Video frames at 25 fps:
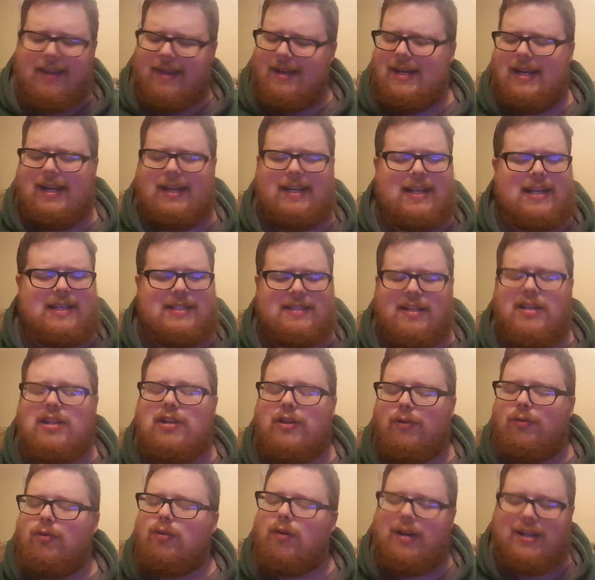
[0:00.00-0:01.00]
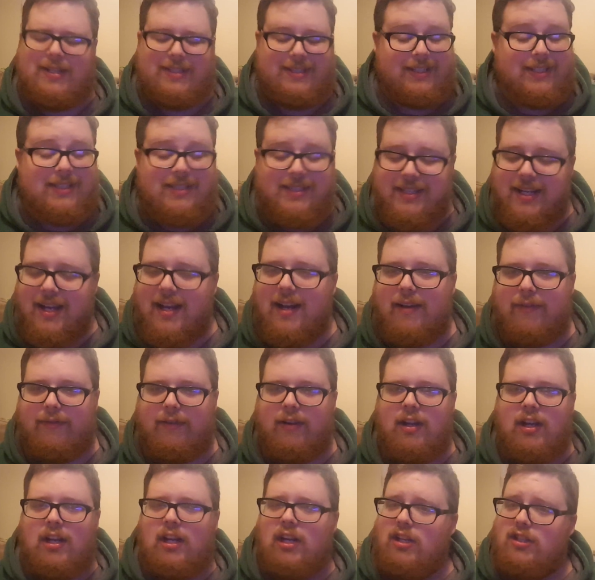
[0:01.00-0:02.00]
He doesn't do crazy stuff.
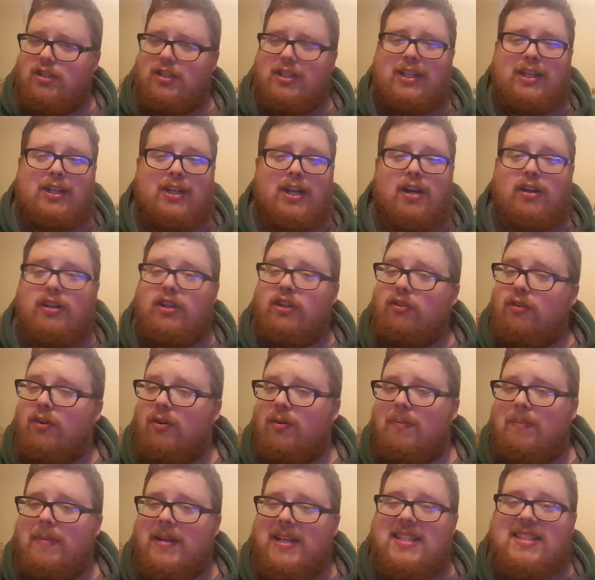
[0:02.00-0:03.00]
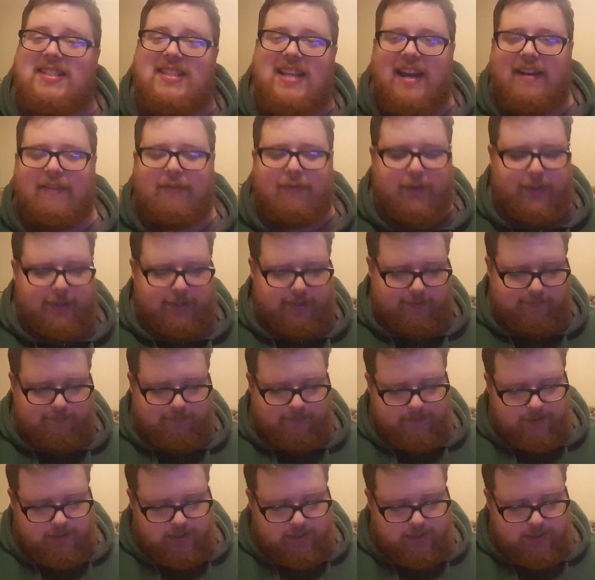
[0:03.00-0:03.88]
So you're going to be safe with him.